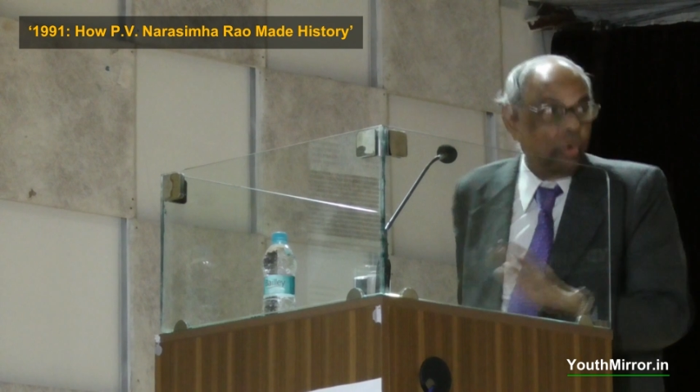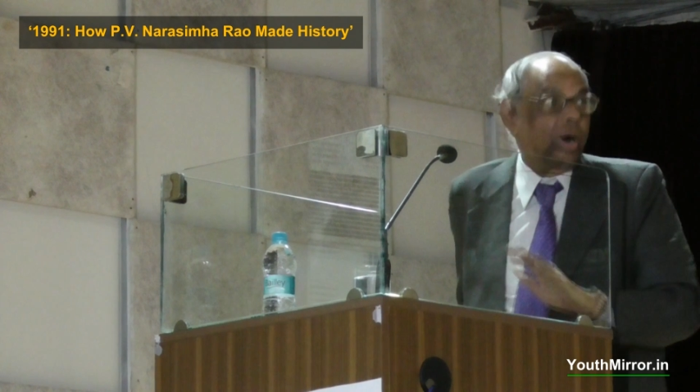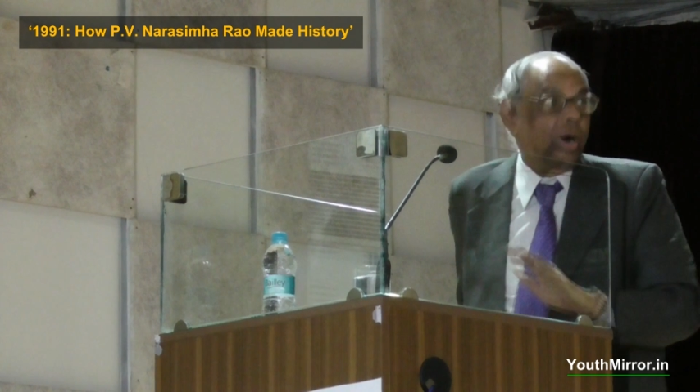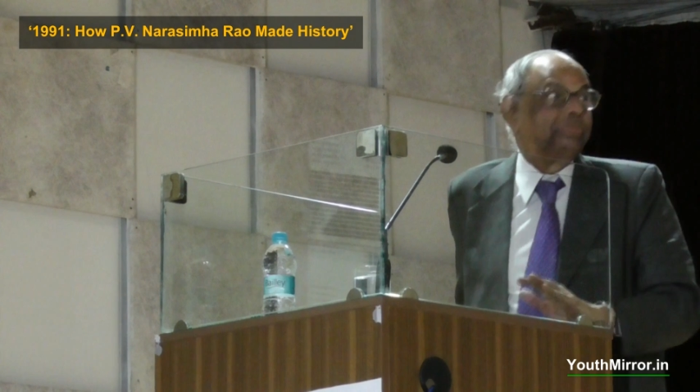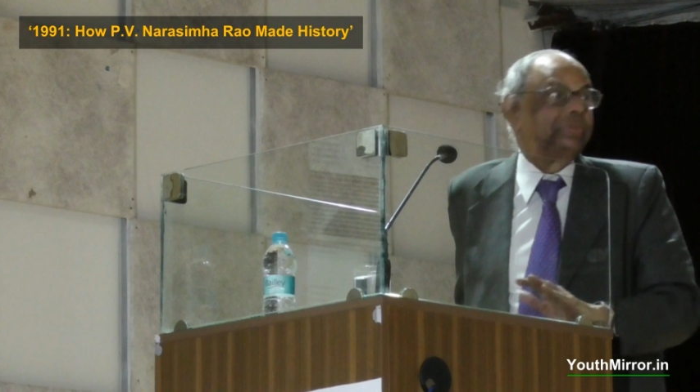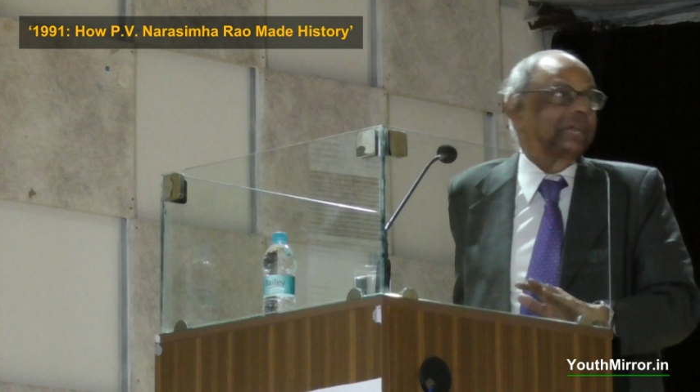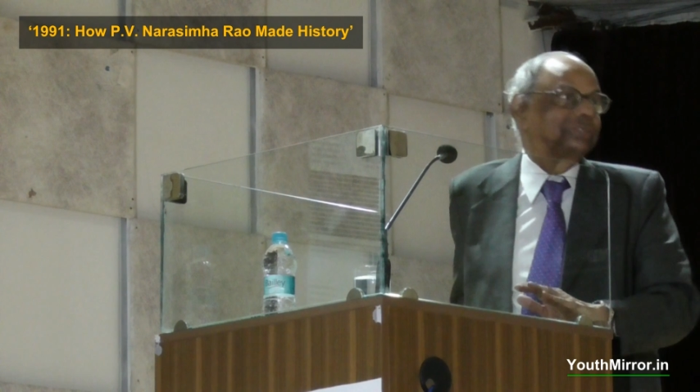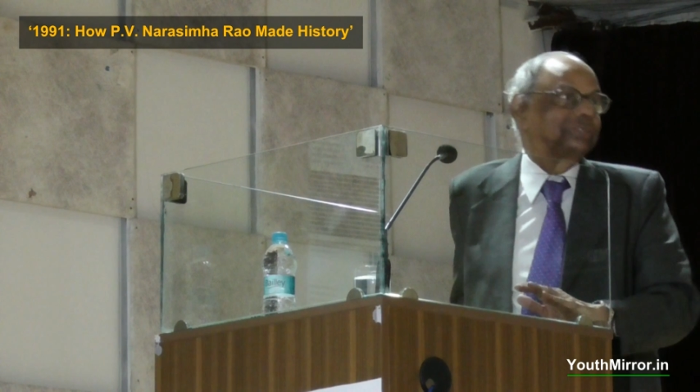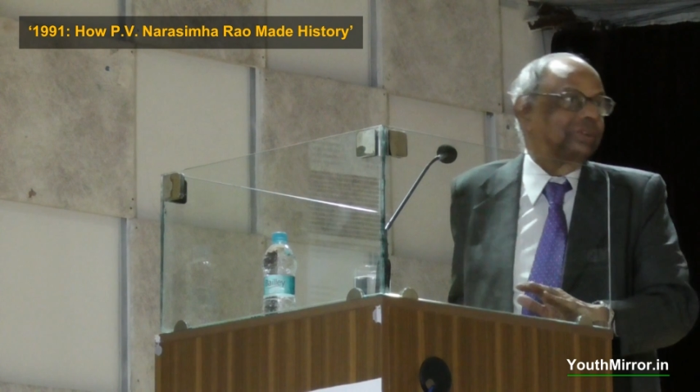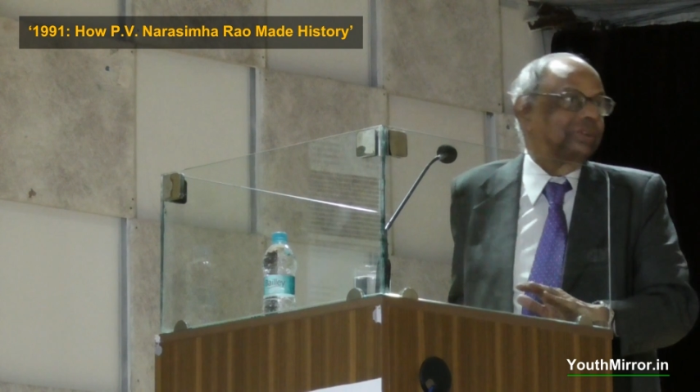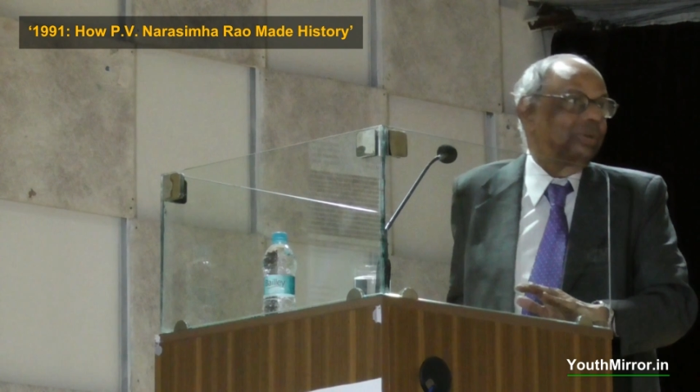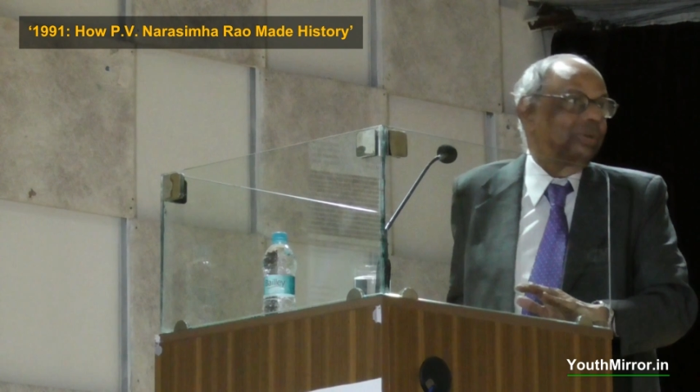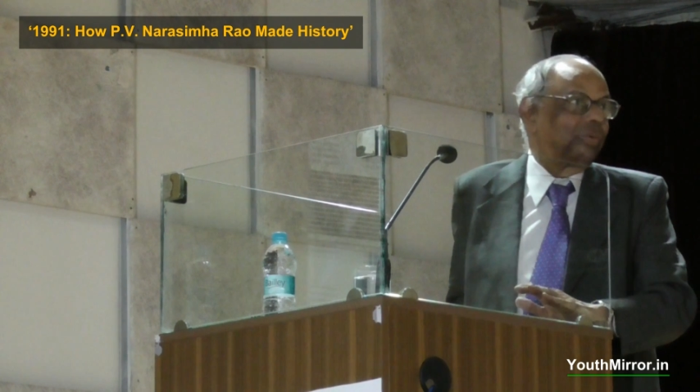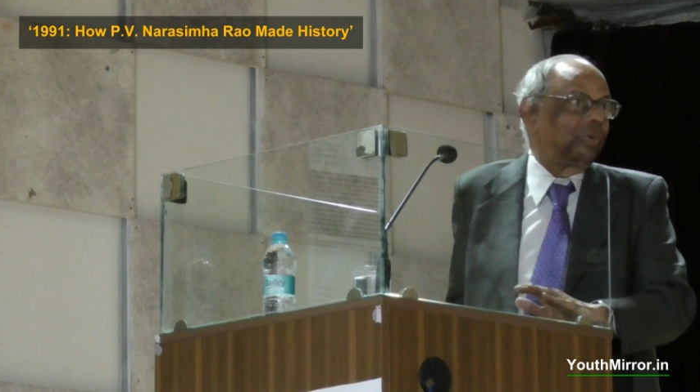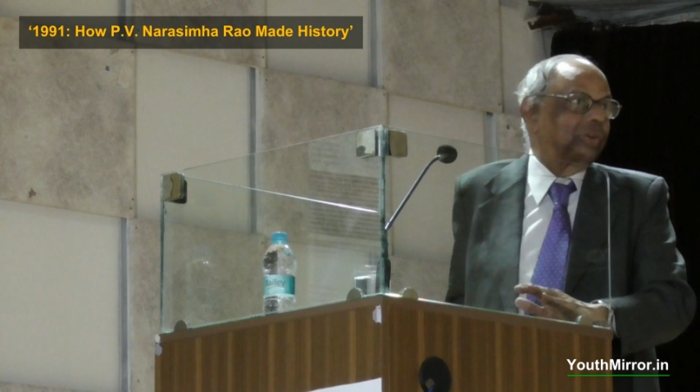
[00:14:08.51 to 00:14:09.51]
objection
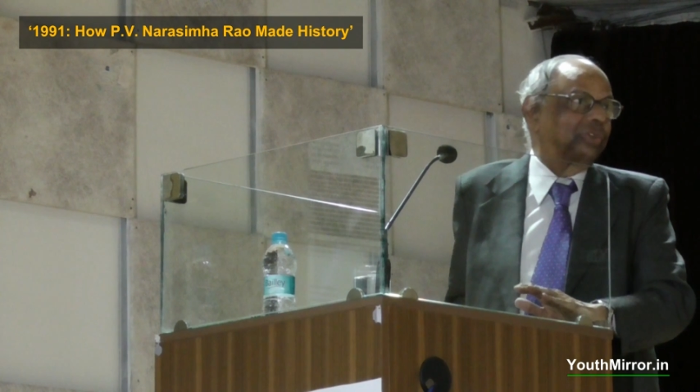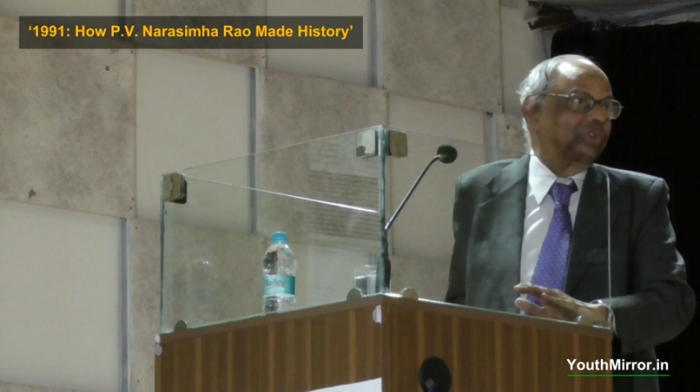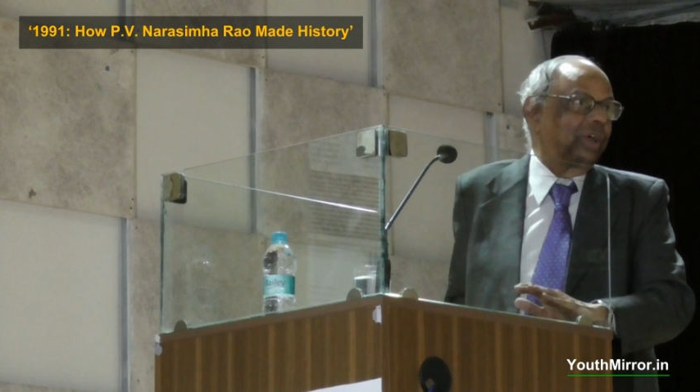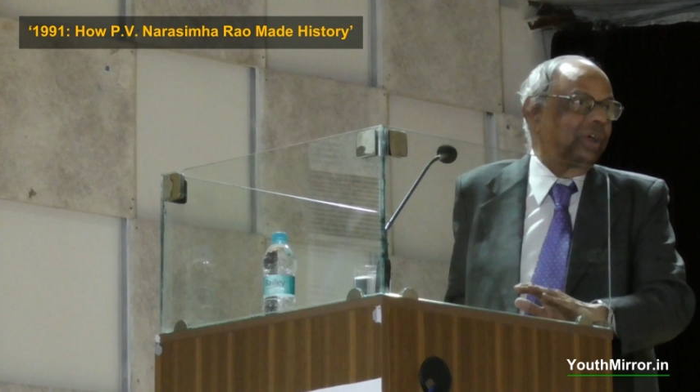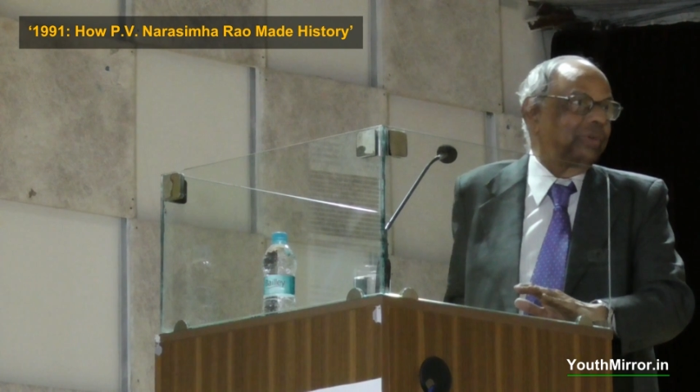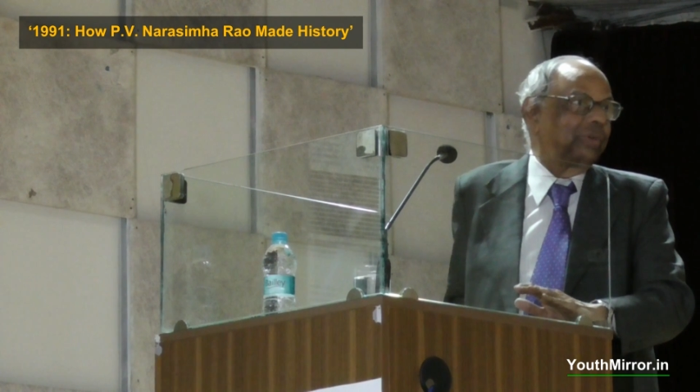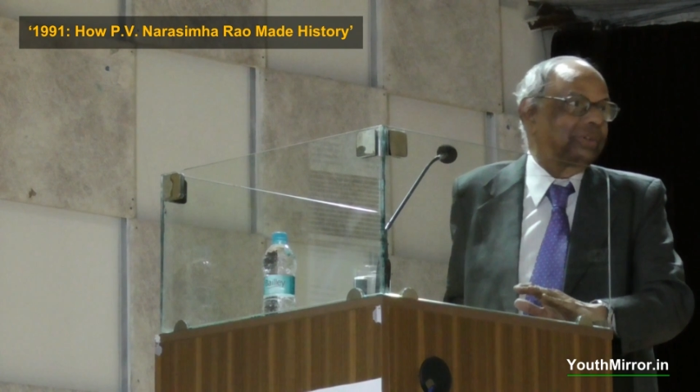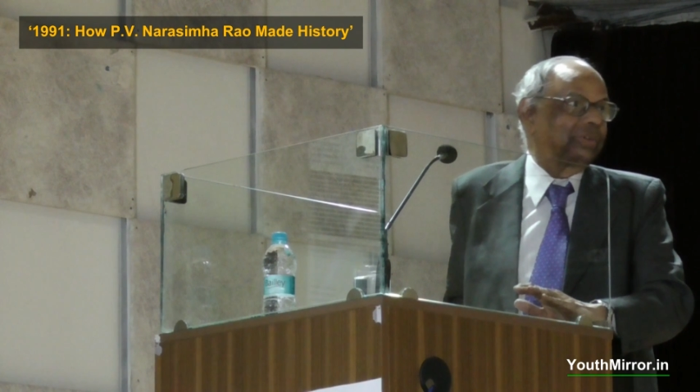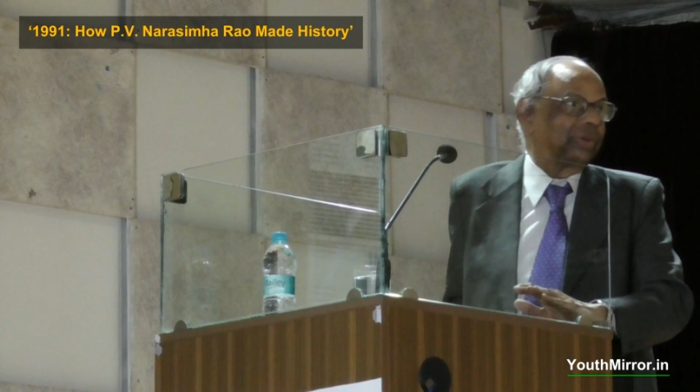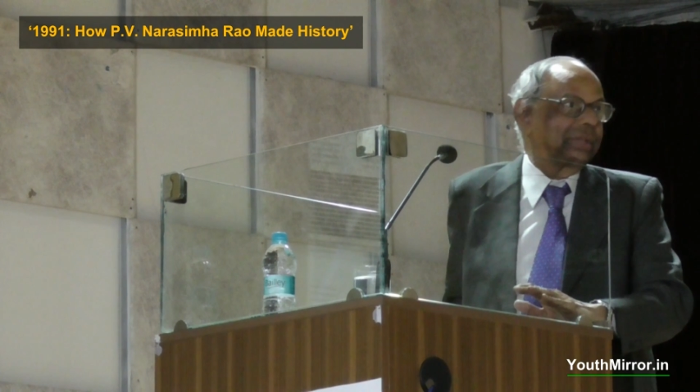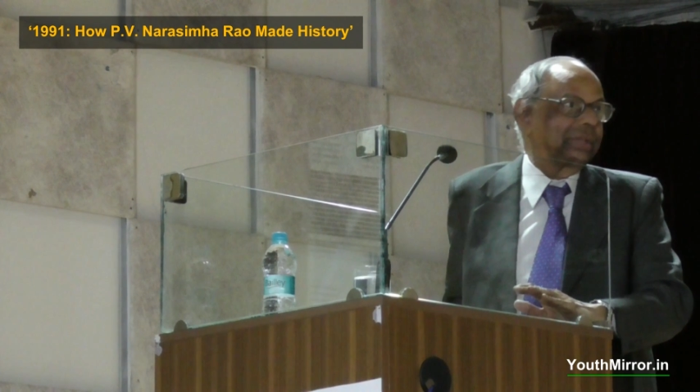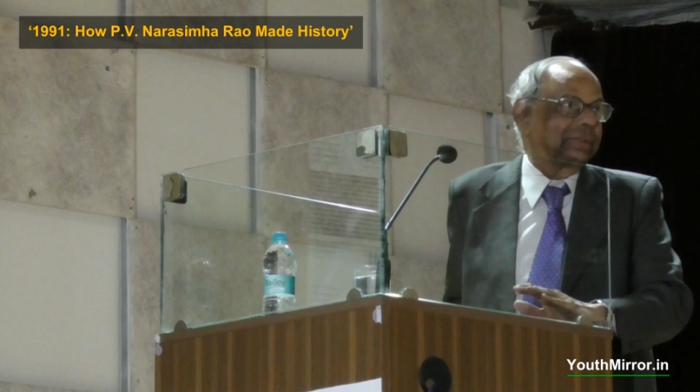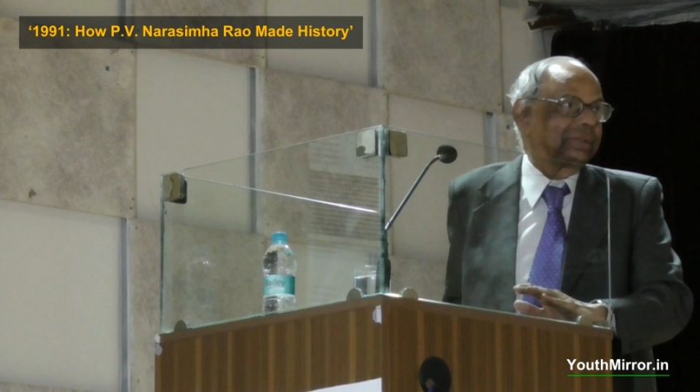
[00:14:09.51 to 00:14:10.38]
whatsoever to it.